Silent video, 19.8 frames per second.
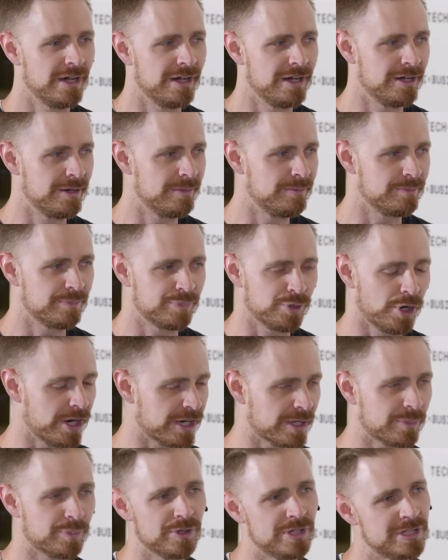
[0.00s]
um,
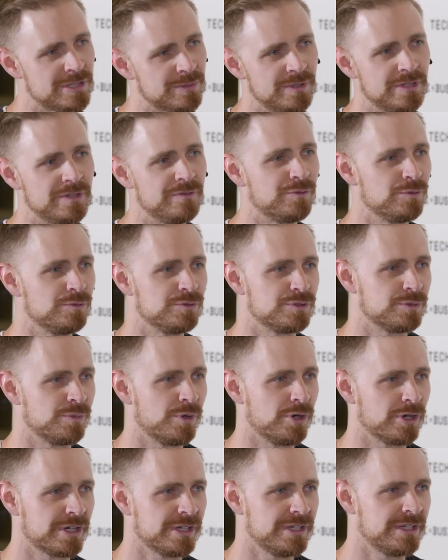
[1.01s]
product placement and influencer
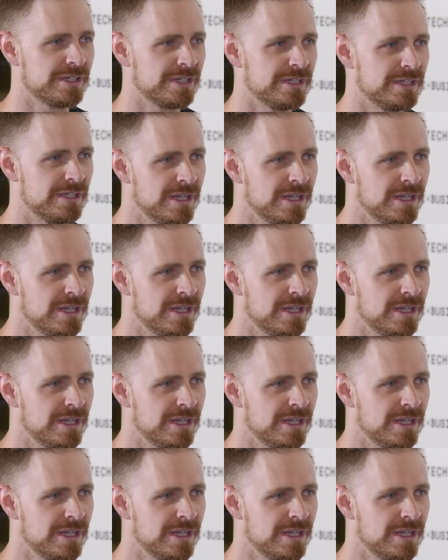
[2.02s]
marketing